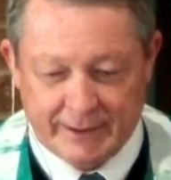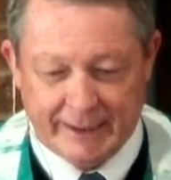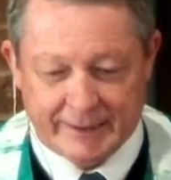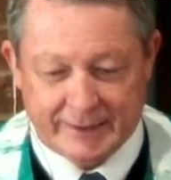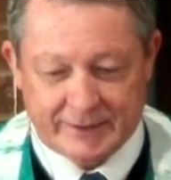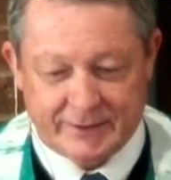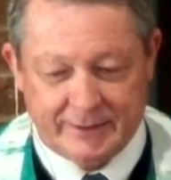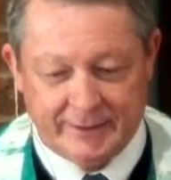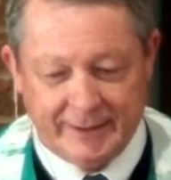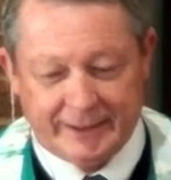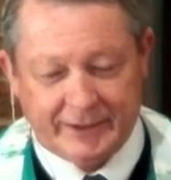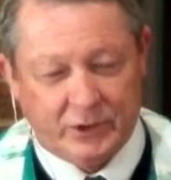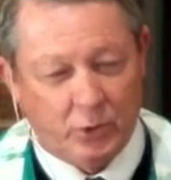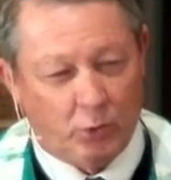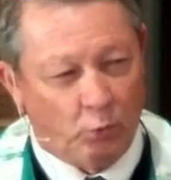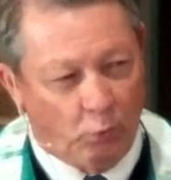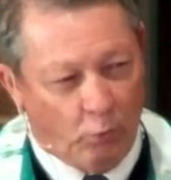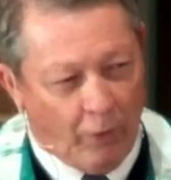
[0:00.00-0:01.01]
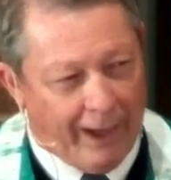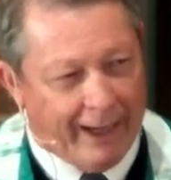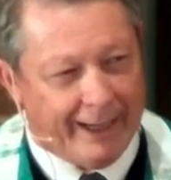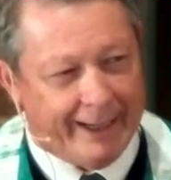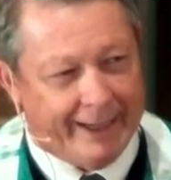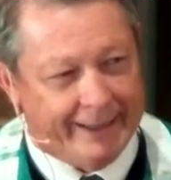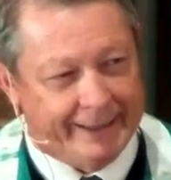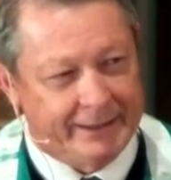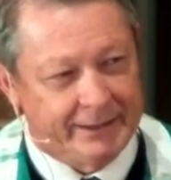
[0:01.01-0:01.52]
at the
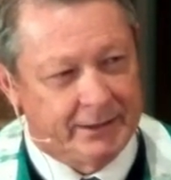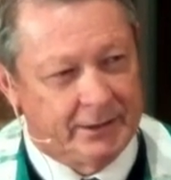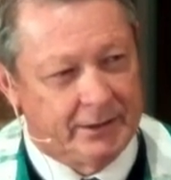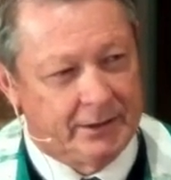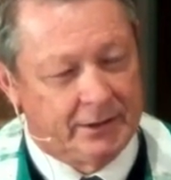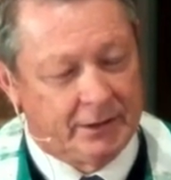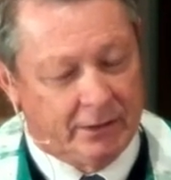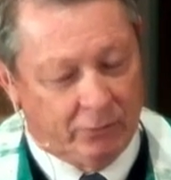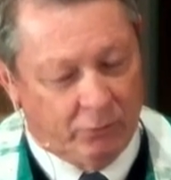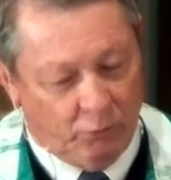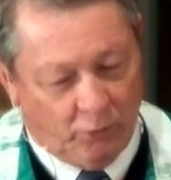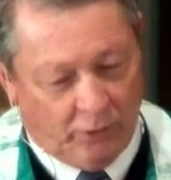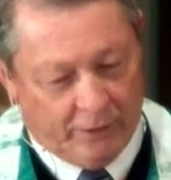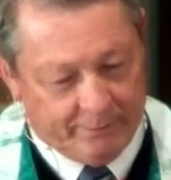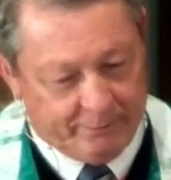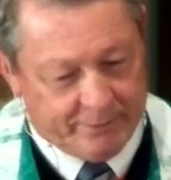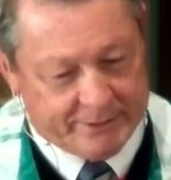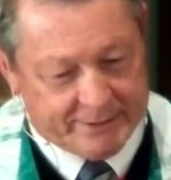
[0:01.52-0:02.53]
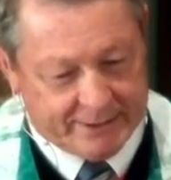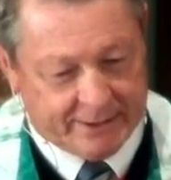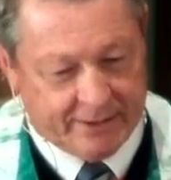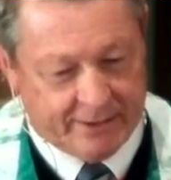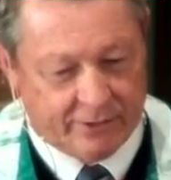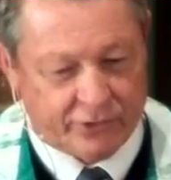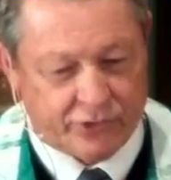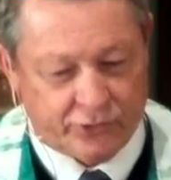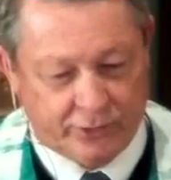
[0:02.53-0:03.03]
why of one
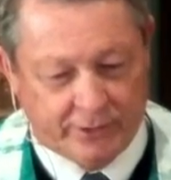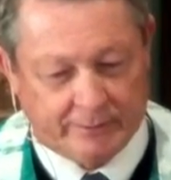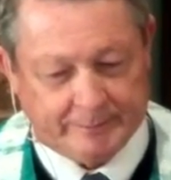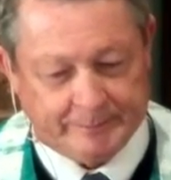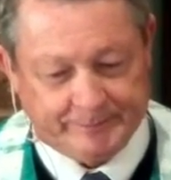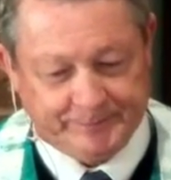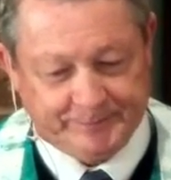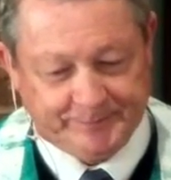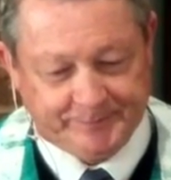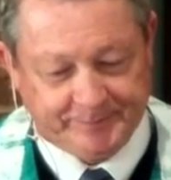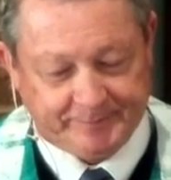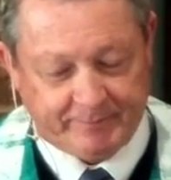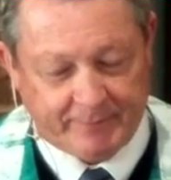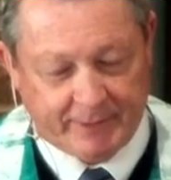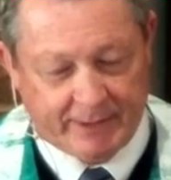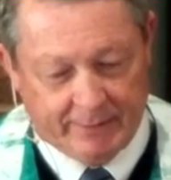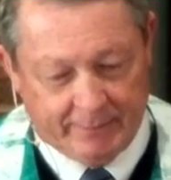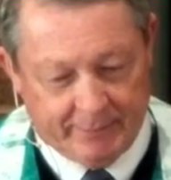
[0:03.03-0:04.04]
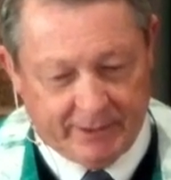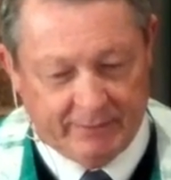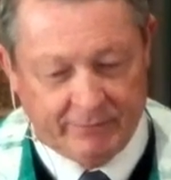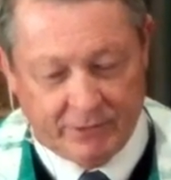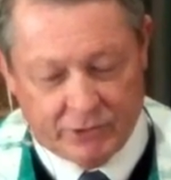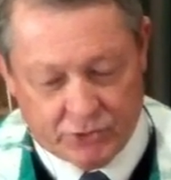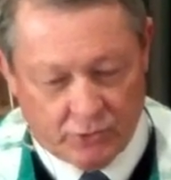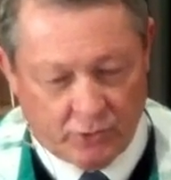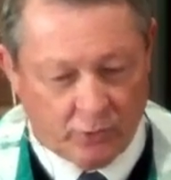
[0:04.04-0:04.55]
particular trip. Now, let me give
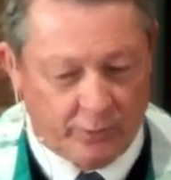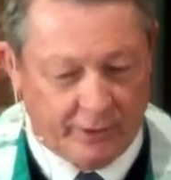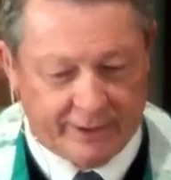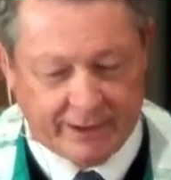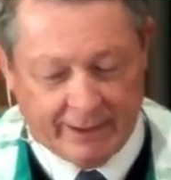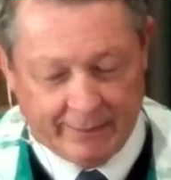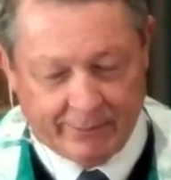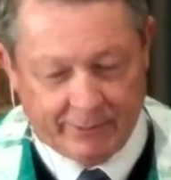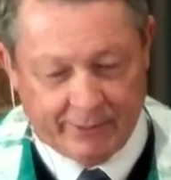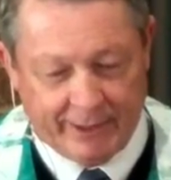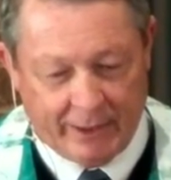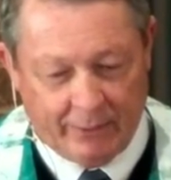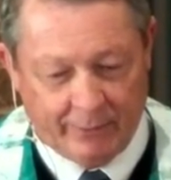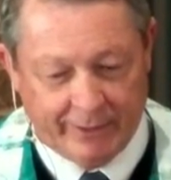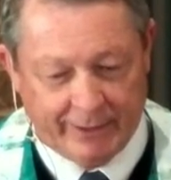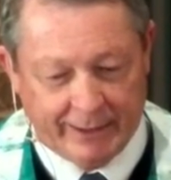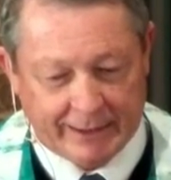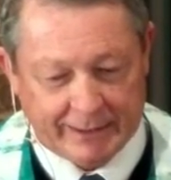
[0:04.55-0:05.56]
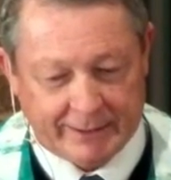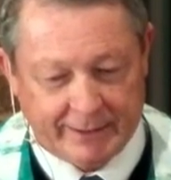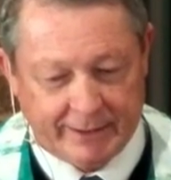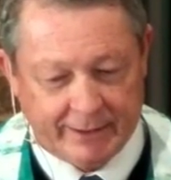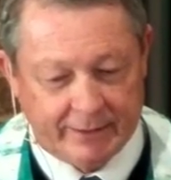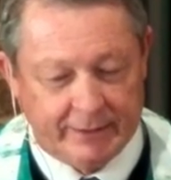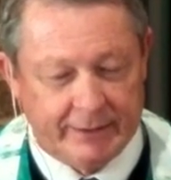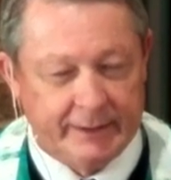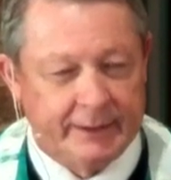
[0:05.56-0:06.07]
you a short recap on how we got
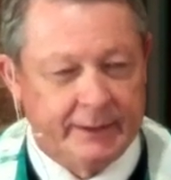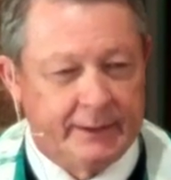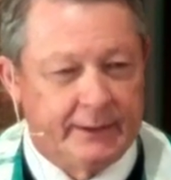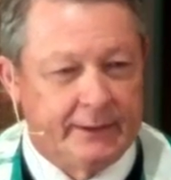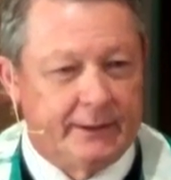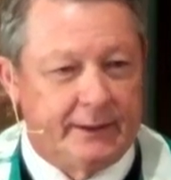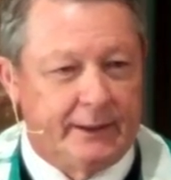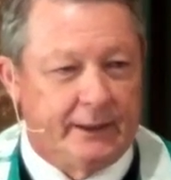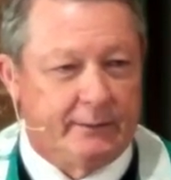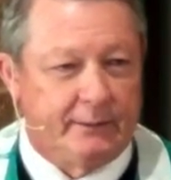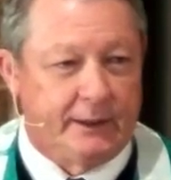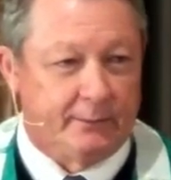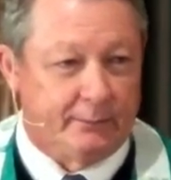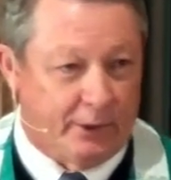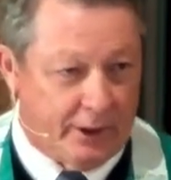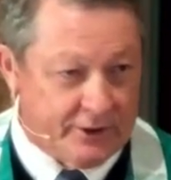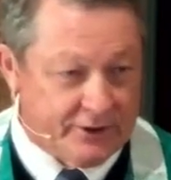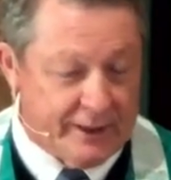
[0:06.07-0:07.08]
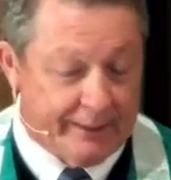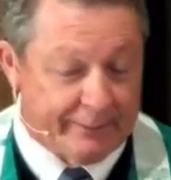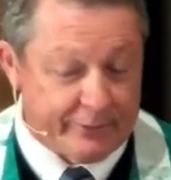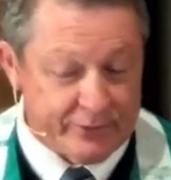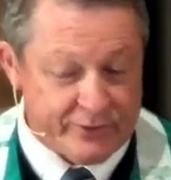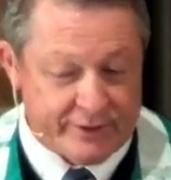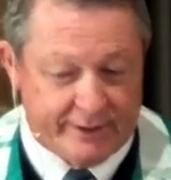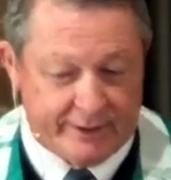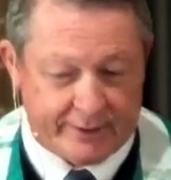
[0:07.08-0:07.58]
there. In Mark
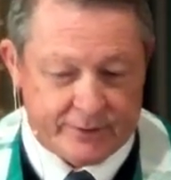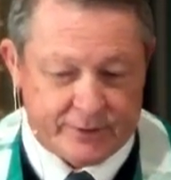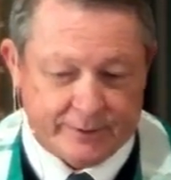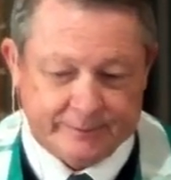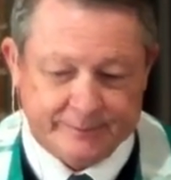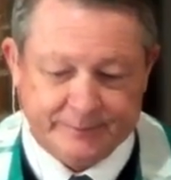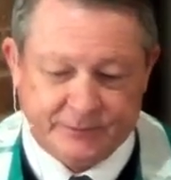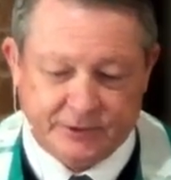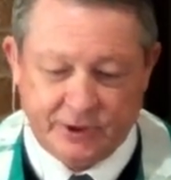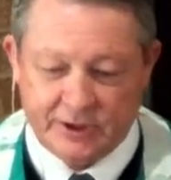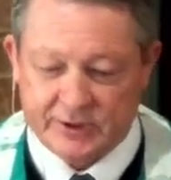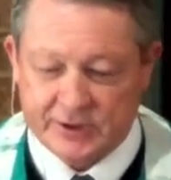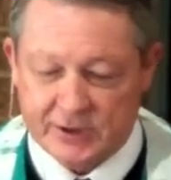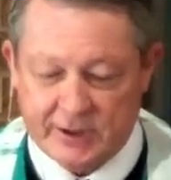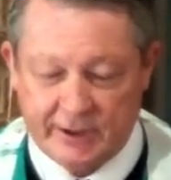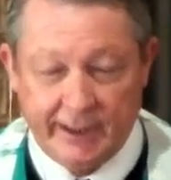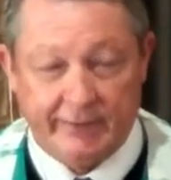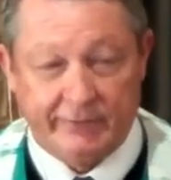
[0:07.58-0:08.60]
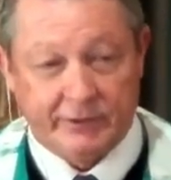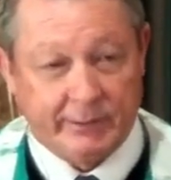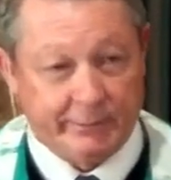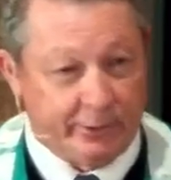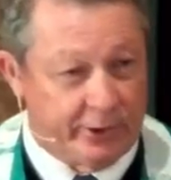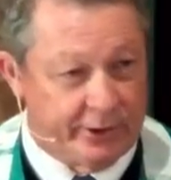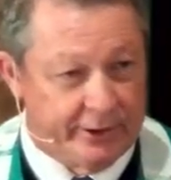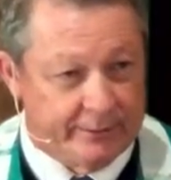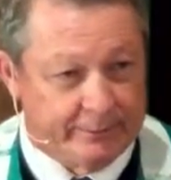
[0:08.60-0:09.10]
chapter 6, Jesus left
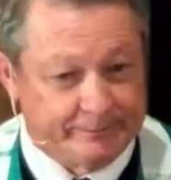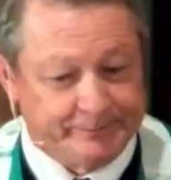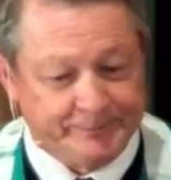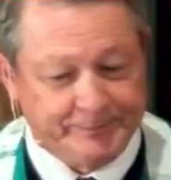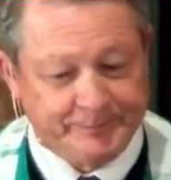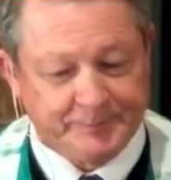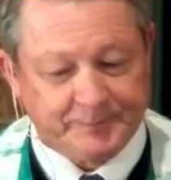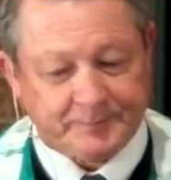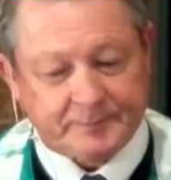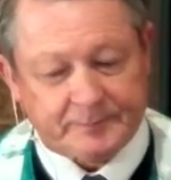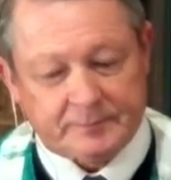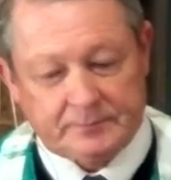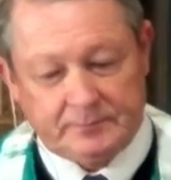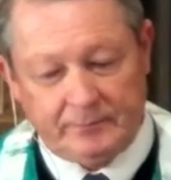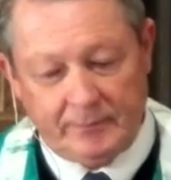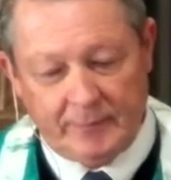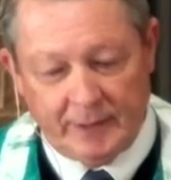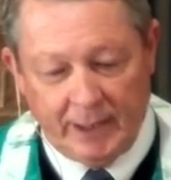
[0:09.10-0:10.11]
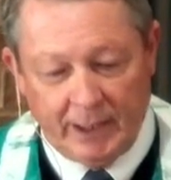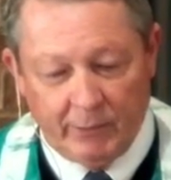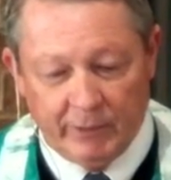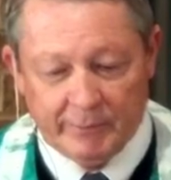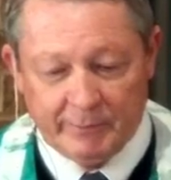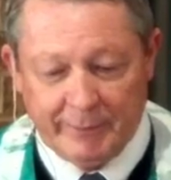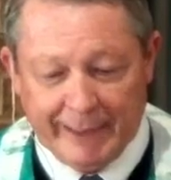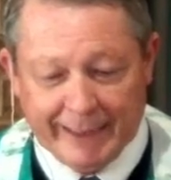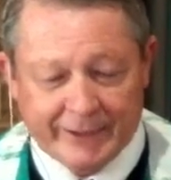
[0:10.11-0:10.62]
Capernaum and
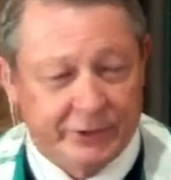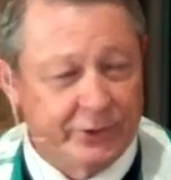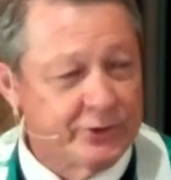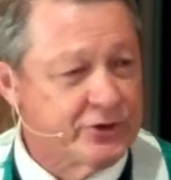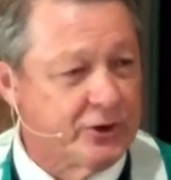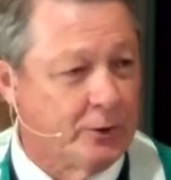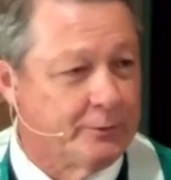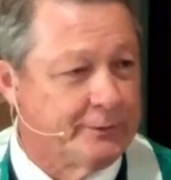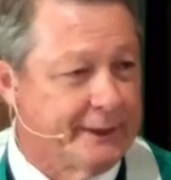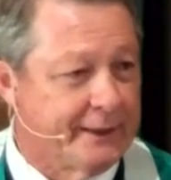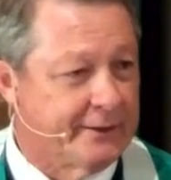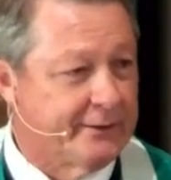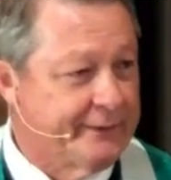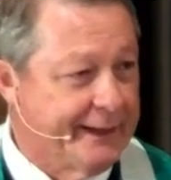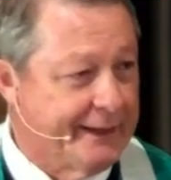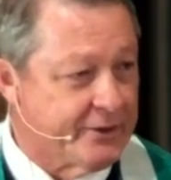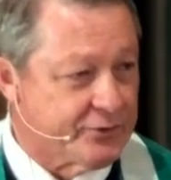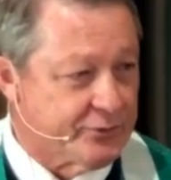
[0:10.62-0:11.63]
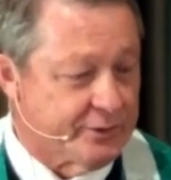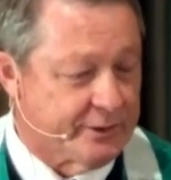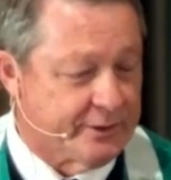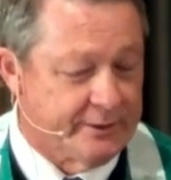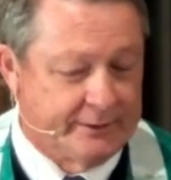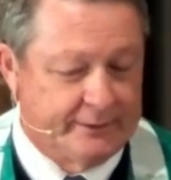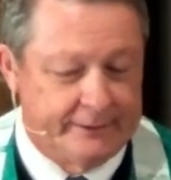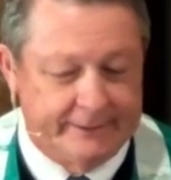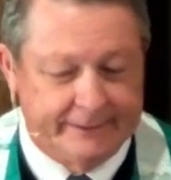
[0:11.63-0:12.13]
went back to his hometown of
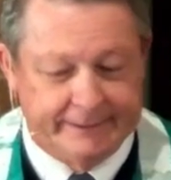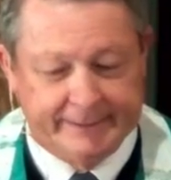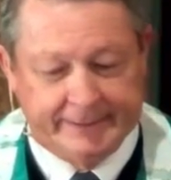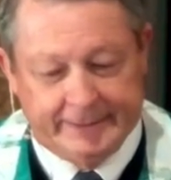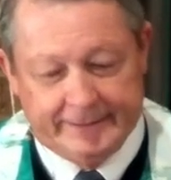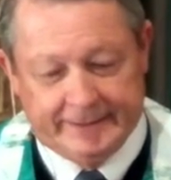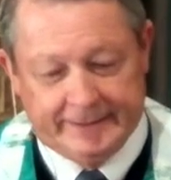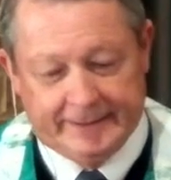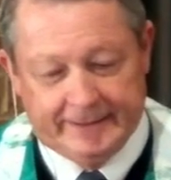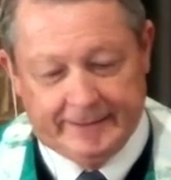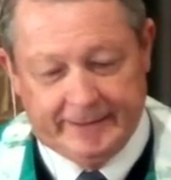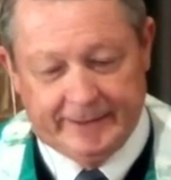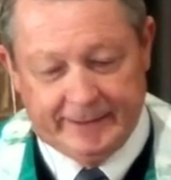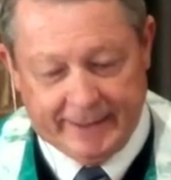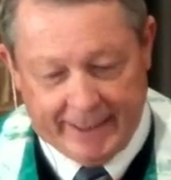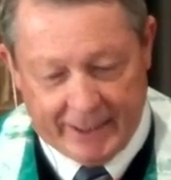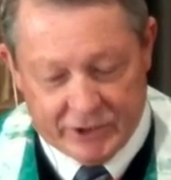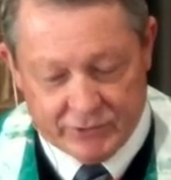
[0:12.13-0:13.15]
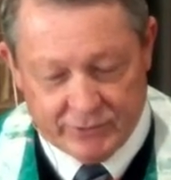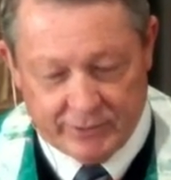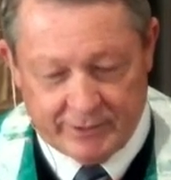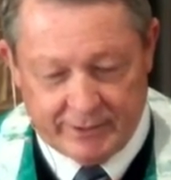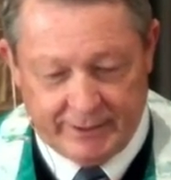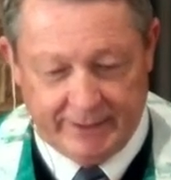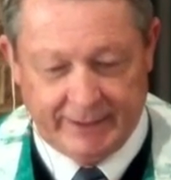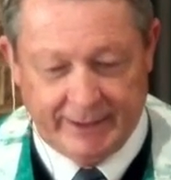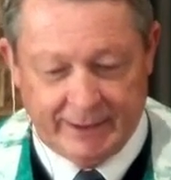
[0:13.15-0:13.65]
Nazareth. In
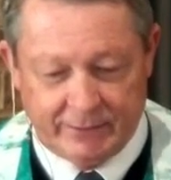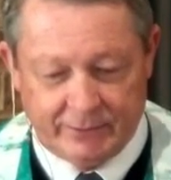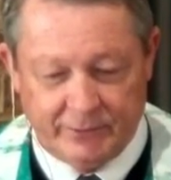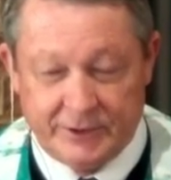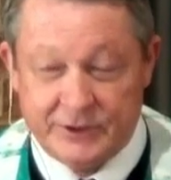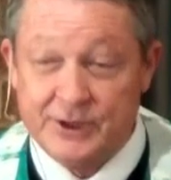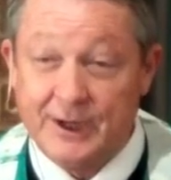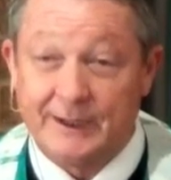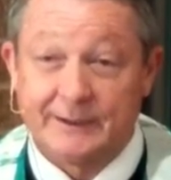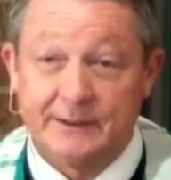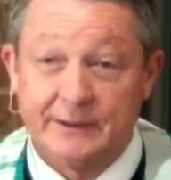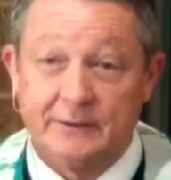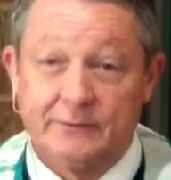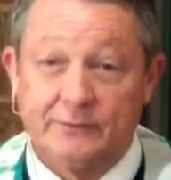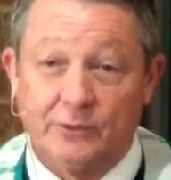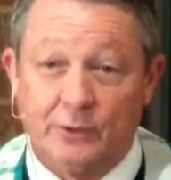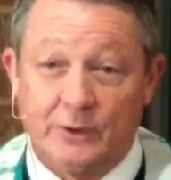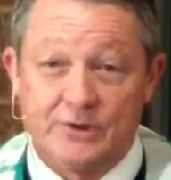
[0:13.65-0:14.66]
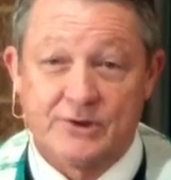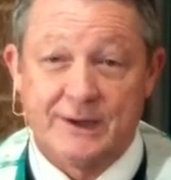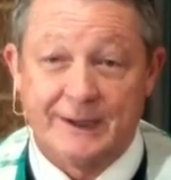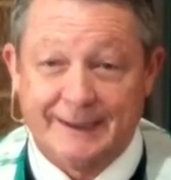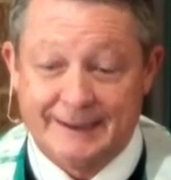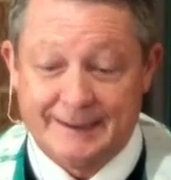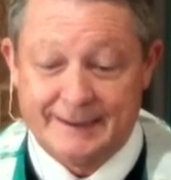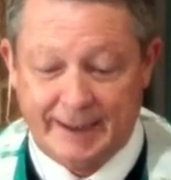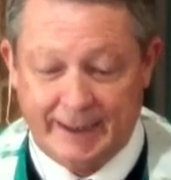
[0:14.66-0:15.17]
Nazareth, he got rejected for a
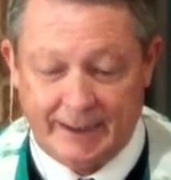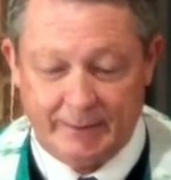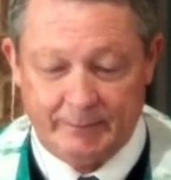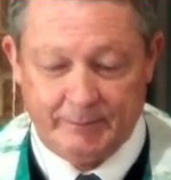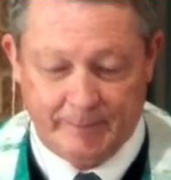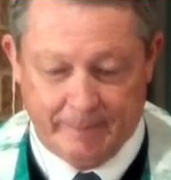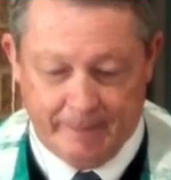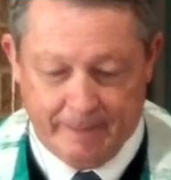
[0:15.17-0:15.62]
second time.